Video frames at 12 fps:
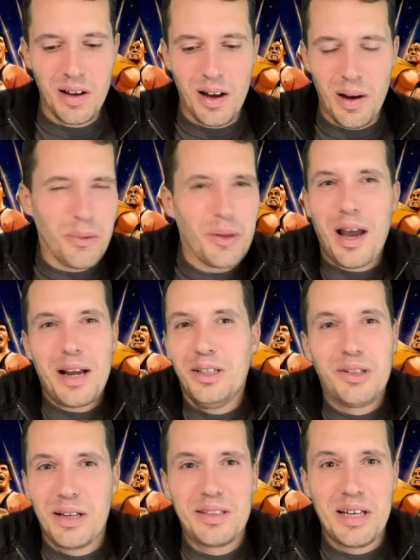I'm not that
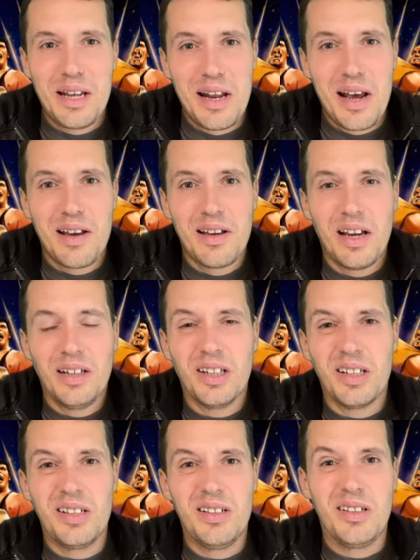interested in it. It
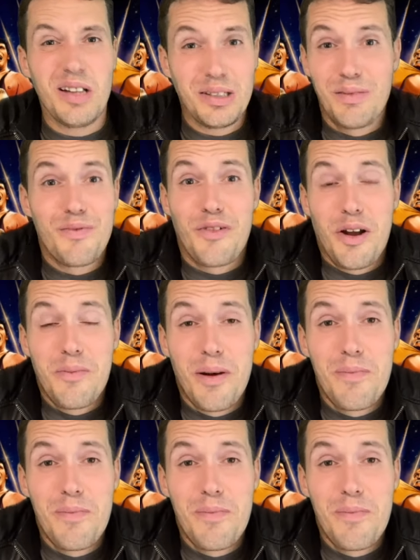just doesn't float my